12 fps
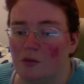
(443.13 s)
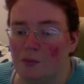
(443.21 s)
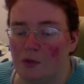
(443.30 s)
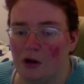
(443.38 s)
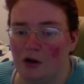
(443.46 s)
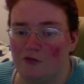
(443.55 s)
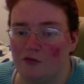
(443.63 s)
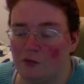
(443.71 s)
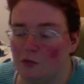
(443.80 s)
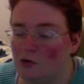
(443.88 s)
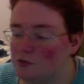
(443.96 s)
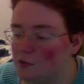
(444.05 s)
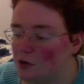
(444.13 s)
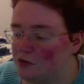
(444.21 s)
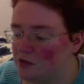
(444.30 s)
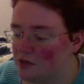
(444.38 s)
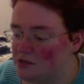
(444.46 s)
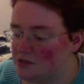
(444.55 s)
But for the most
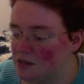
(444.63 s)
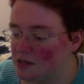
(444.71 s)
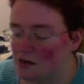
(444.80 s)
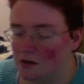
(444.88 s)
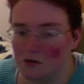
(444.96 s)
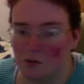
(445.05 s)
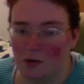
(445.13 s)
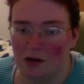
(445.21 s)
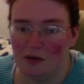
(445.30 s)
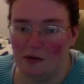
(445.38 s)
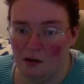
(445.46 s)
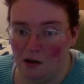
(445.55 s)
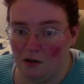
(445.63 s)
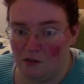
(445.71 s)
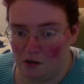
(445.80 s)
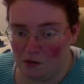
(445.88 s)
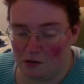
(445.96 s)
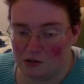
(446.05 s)
part, they stay tucked away.
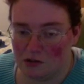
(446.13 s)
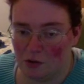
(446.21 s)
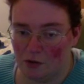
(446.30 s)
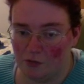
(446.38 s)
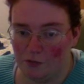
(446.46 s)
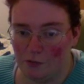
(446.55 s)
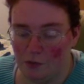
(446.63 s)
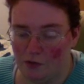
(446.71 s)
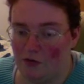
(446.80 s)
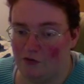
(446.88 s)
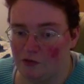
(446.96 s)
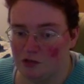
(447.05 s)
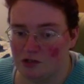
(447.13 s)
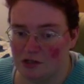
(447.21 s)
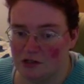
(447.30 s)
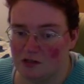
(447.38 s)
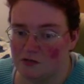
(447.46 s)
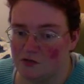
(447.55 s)
They are also one of our first
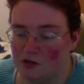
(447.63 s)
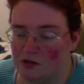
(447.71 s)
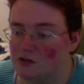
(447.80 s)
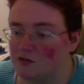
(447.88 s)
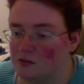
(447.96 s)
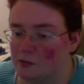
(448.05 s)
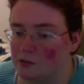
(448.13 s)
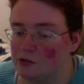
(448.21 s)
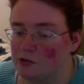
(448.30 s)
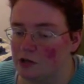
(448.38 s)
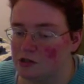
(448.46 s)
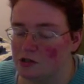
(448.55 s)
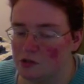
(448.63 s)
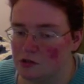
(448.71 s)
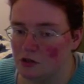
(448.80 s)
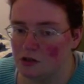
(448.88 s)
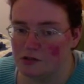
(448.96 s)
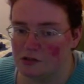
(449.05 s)
lines of defense if someone tries to
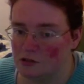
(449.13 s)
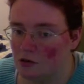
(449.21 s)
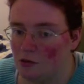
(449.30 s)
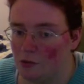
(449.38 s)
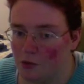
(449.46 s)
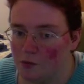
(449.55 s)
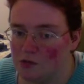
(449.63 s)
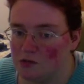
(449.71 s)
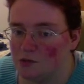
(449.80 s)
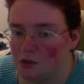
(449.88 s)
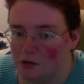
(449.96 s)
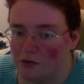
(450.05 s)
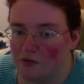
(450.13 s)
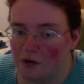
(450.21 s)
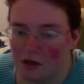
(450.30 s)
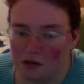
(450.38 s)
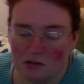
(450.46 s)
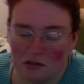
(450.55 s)
assault us in our room, since we don't have
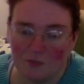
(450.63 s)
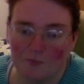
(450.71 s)
guns.